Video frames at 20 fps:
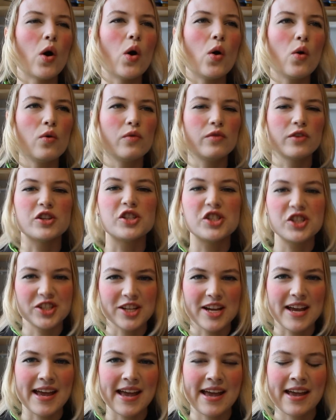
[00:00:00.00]

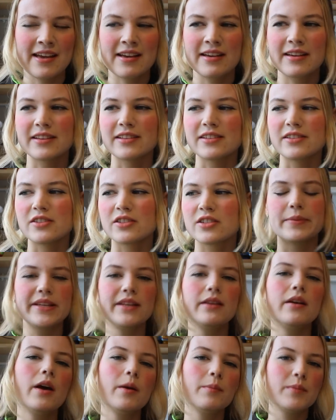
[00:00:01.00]
overshare and
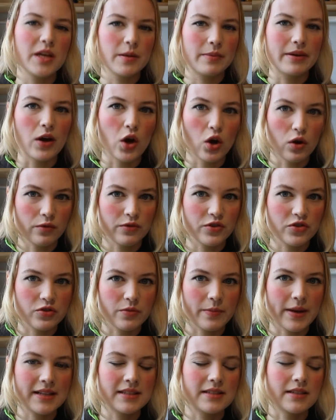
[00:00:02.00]
be a bit over
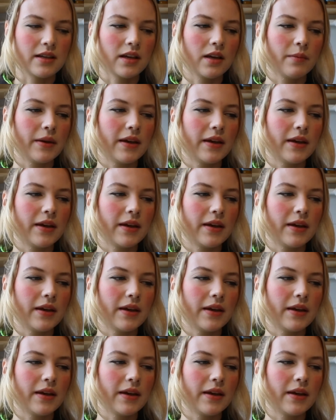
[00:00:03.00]
dramatic,